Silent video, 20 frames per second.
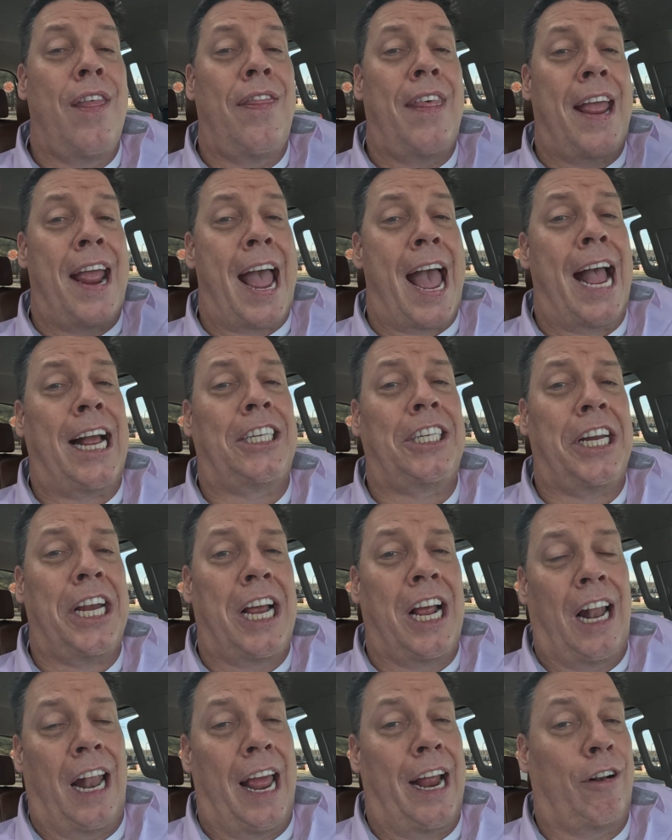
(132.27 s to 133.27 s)
They actually
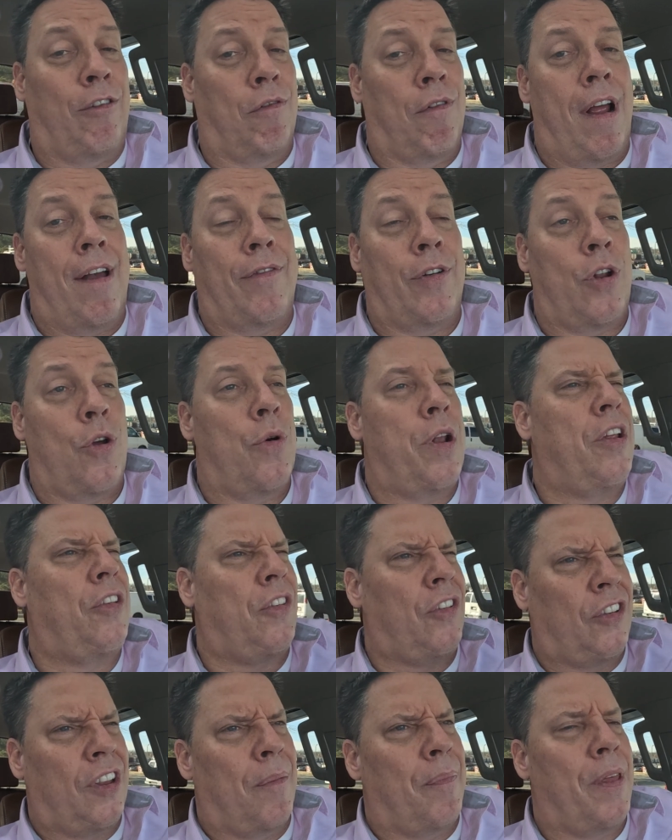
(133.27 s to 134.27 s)
collect revenue, and
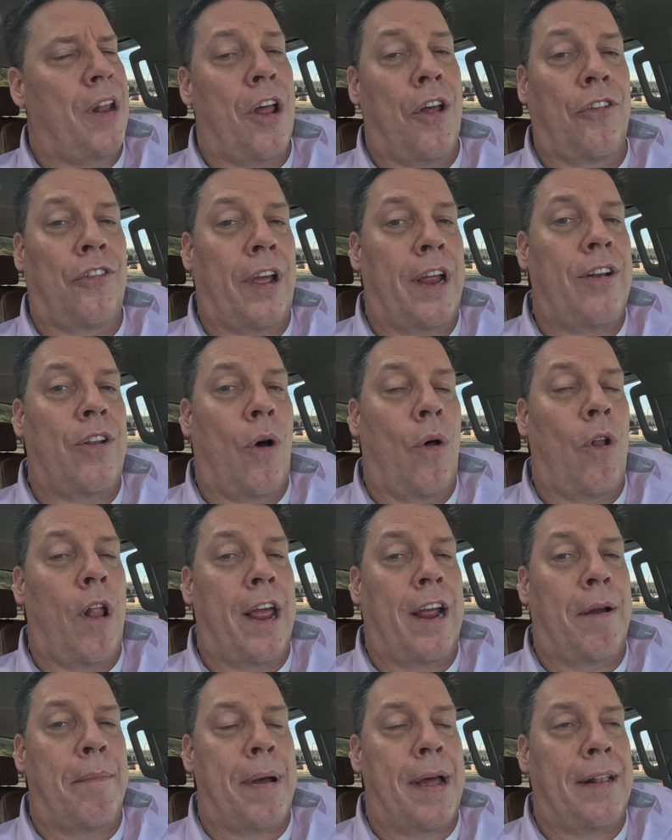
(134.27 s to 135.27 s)
this is something else I don't
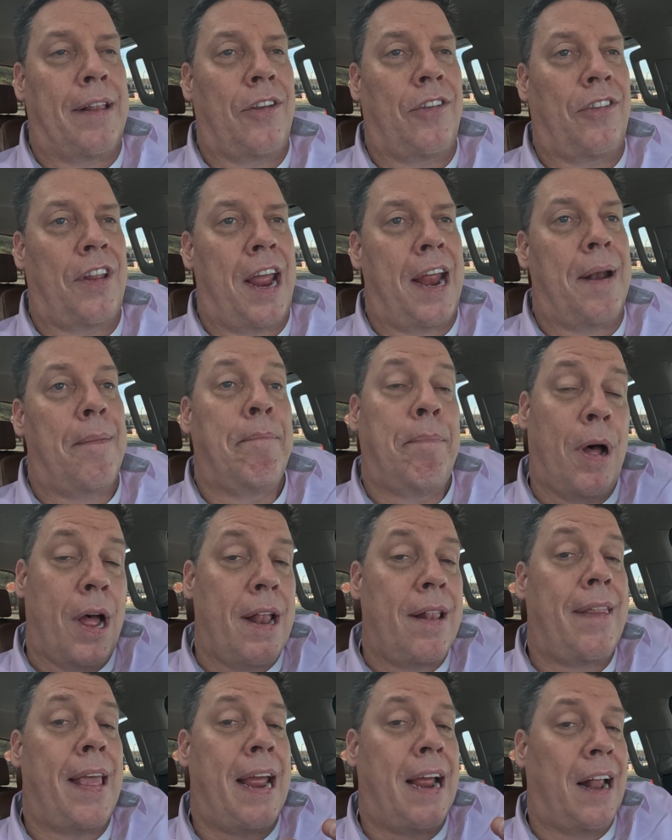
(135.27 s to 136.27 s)
like about the state,
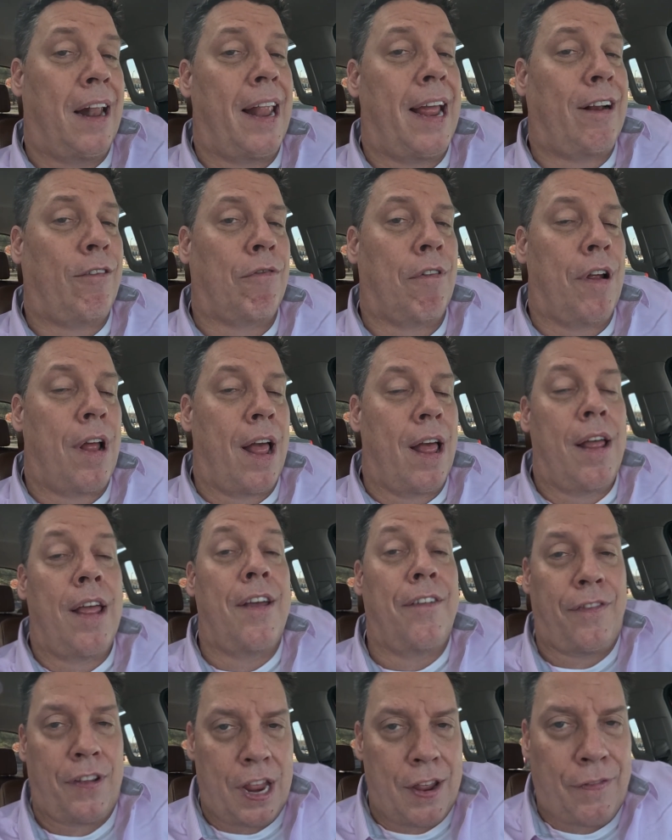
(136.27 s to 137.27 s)
but they collect,
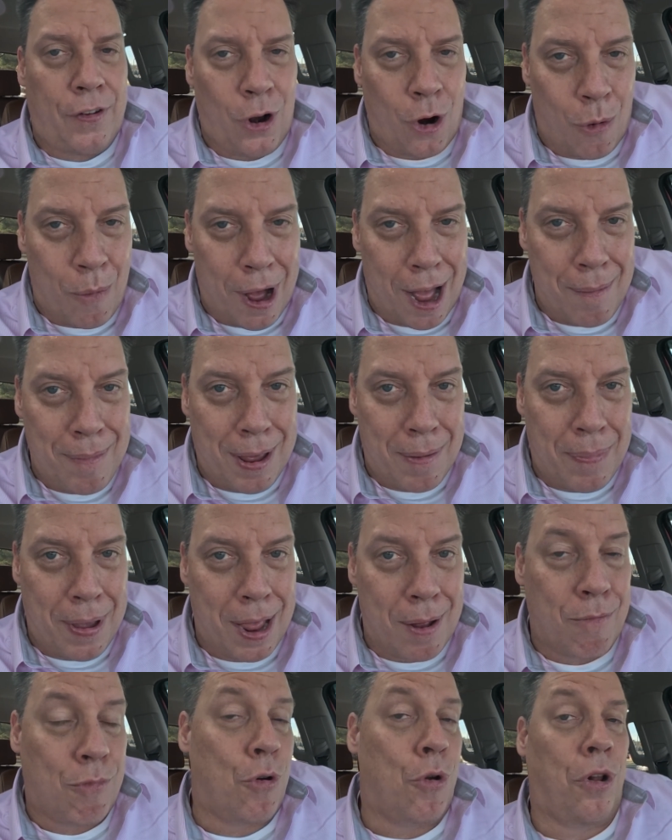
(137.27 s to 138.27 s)
if, if you don't mind me
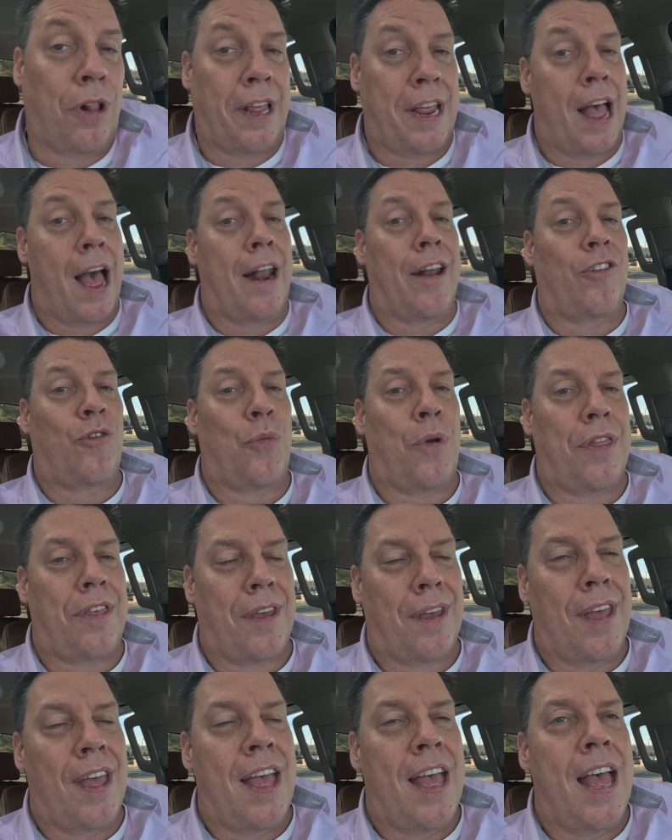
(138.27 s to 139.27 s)
being brutally honest with
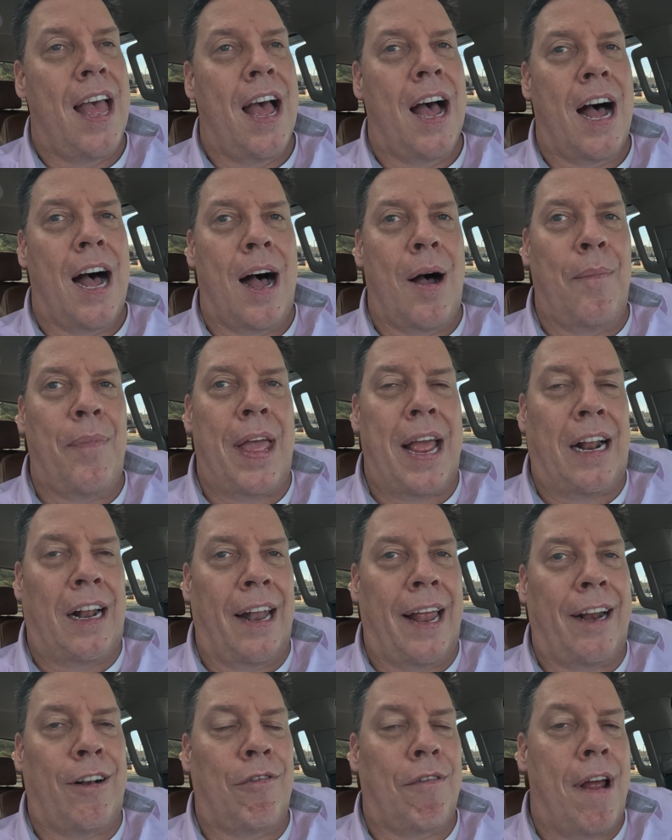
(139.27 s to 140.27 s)
you, um, they
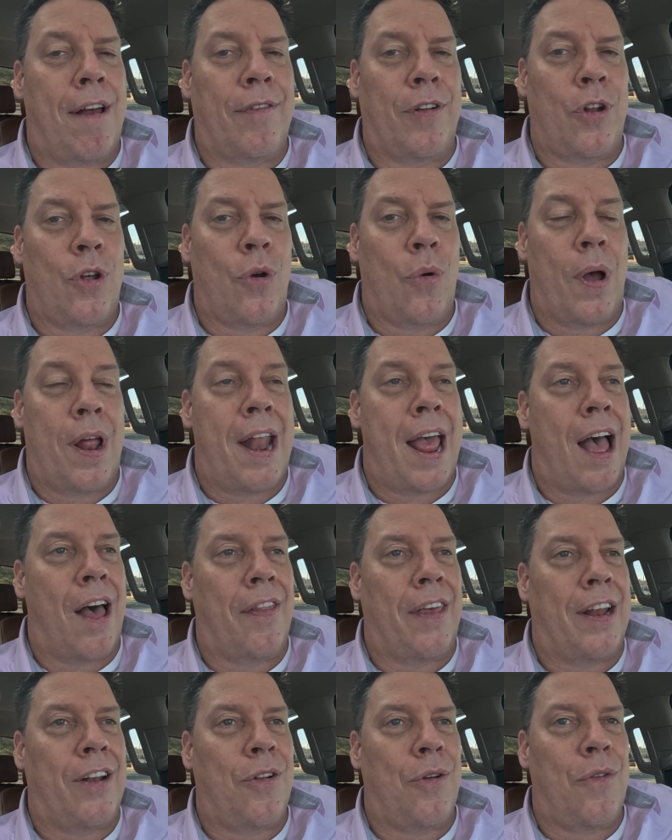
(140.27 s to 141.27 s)
collect revenue, and how
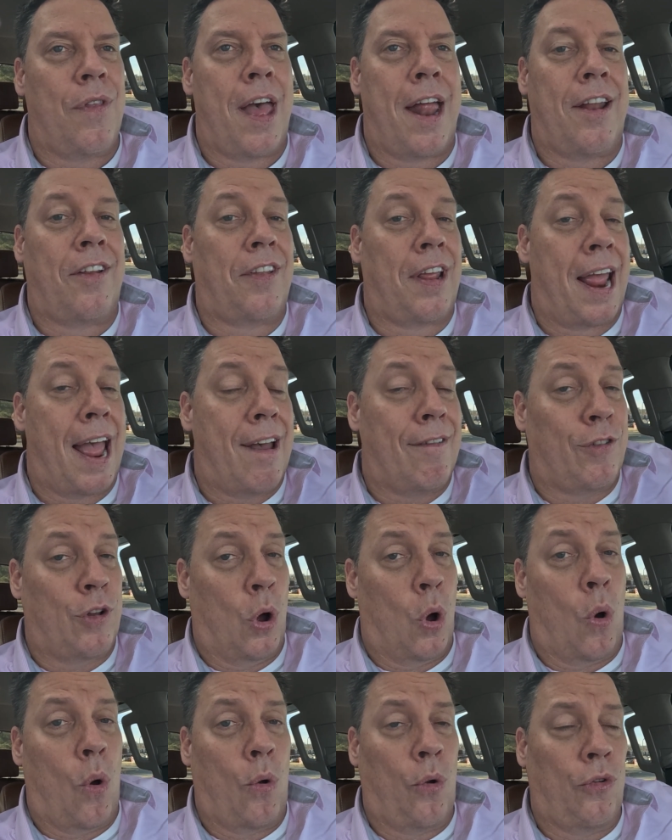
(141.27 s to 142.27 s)
they do that is they have
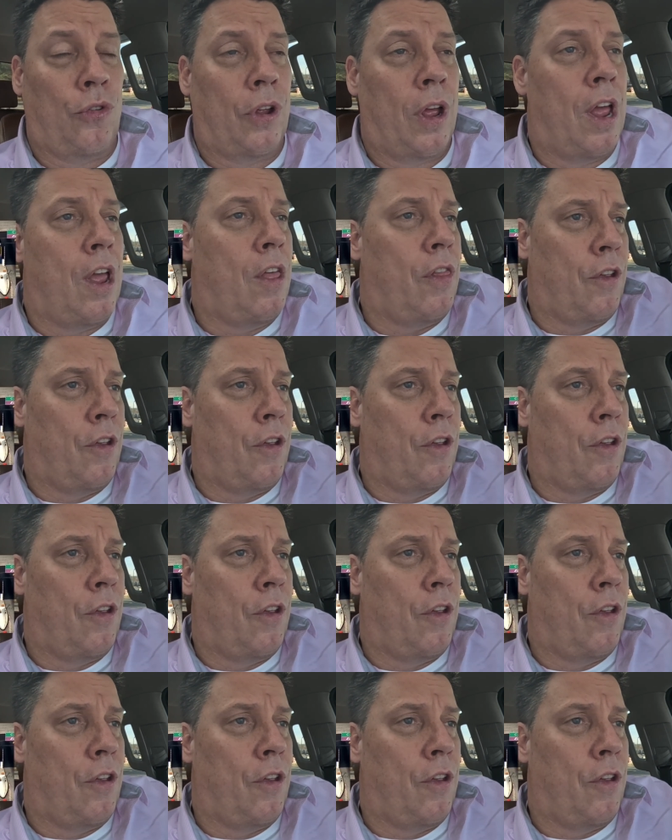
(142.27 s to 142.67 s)
tolls.